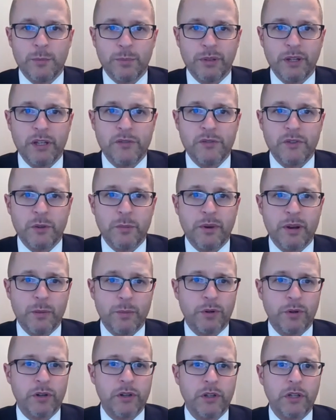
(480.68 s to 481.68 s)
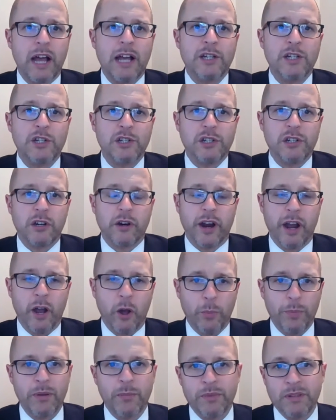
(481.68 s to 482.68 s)
in place for the better part of the last year,
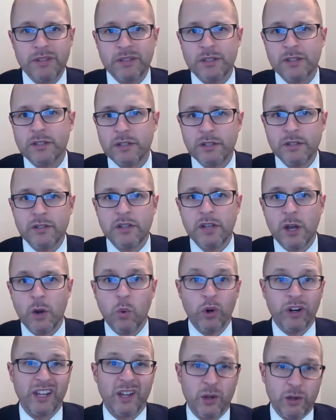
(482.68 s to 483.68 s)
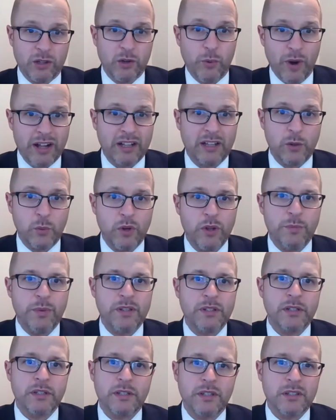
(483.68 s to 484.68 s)
helping businesses, working directly with
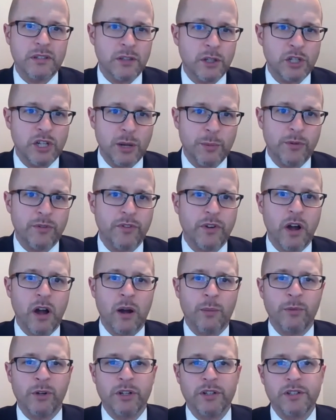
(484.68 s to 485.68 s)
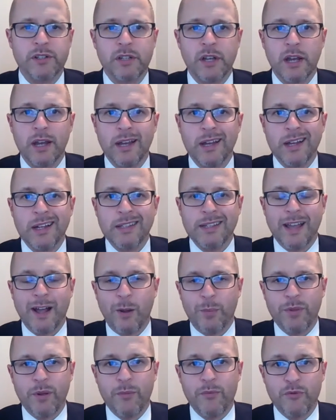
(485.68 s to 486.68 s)
businesses in the Chamber of Commerce to
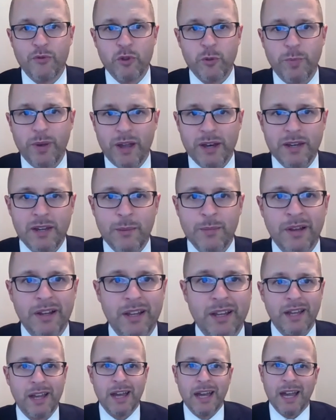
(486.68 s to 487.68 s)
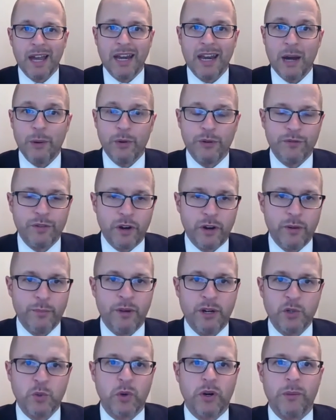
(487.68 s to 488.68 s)
help them through the pandemic. And now we very
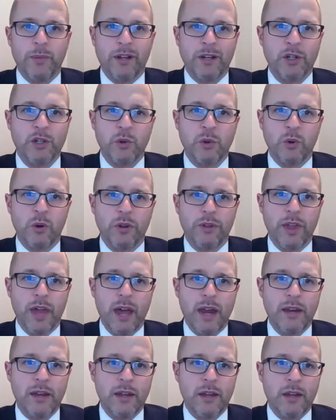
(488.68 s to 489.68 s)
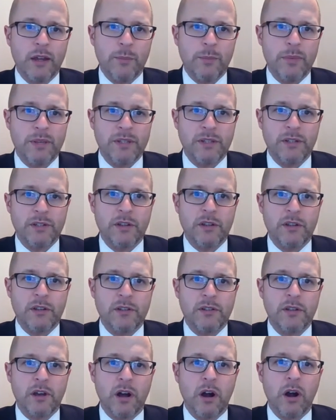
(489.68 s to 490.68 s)
much want to make sure that
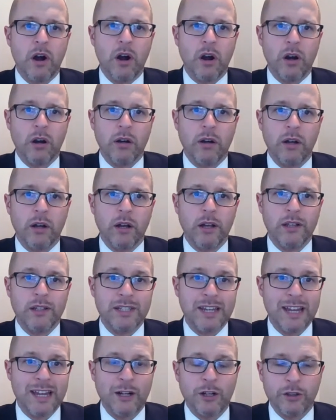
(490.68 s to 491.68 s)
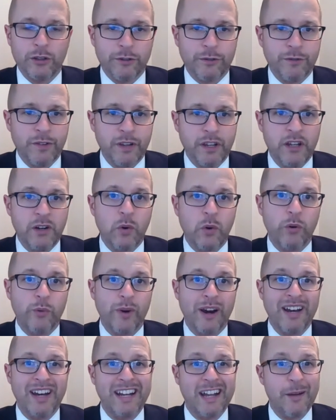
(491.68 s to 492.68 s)
businesses are uh, staying on their feet or
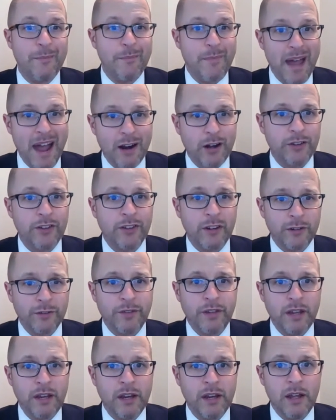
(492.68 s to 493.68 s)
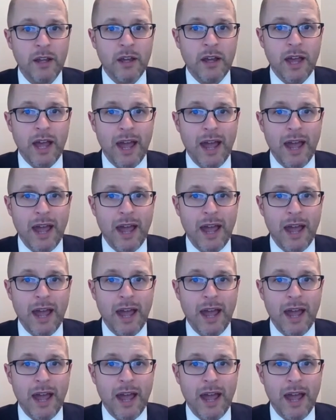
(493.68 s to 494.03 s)
ready to get back on their feet